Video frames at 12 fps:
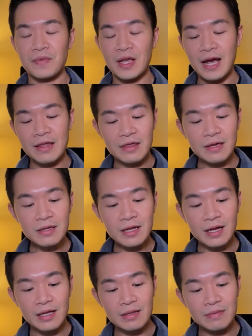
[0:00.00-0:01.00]
I think
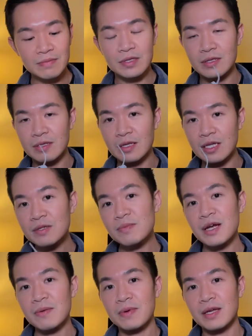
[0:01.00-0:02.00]
that these
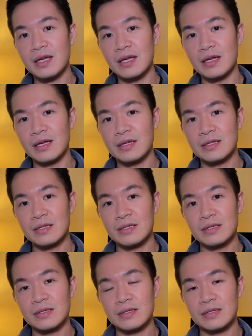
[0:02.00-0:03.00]
might be
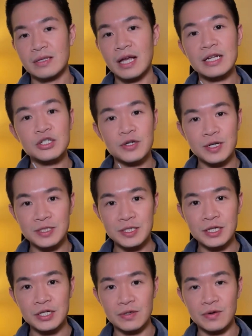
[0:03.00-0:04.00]
like a
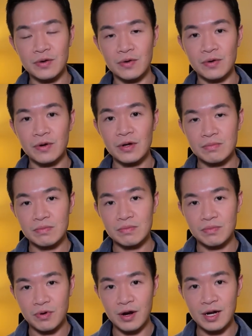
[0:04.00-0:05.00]
transitional
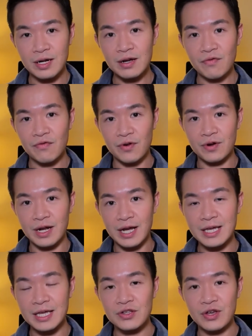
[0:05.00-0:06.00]
product for
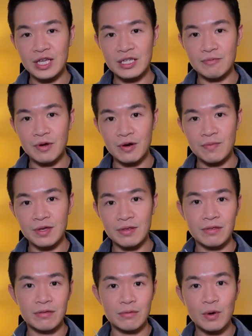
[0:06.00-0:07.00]
Nike to
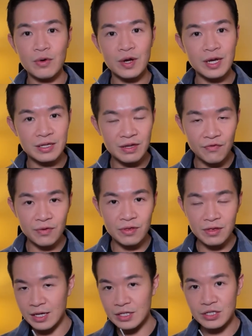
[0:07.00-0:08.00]
experiment throwing in different
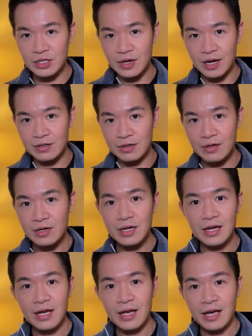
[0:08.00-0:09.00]
things together
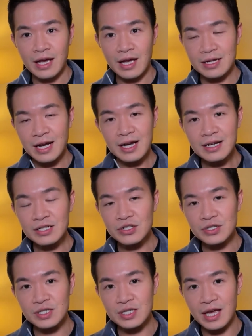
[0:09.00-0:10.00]
and kind of
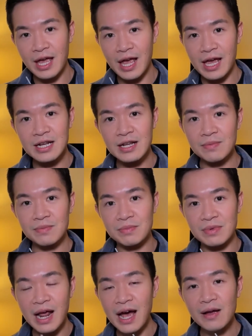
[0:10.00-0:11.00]
just end up
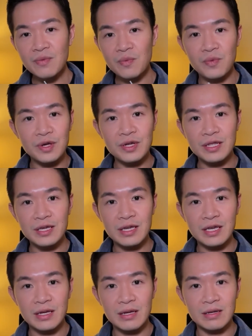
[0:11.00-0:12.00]
not
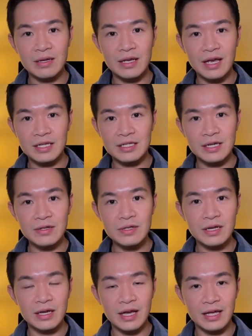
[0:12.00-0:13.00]
really
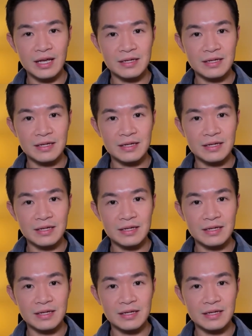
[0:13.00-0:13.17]
excelling at